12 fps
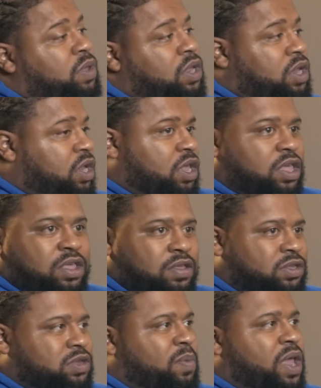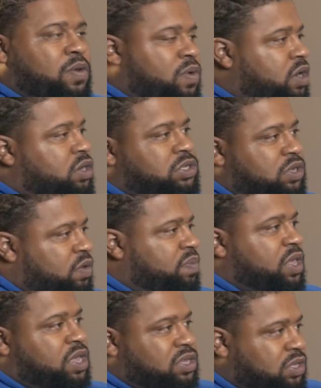He needed somebody who understood
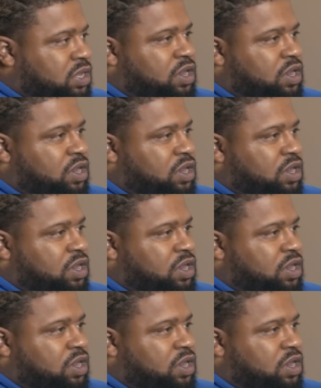business.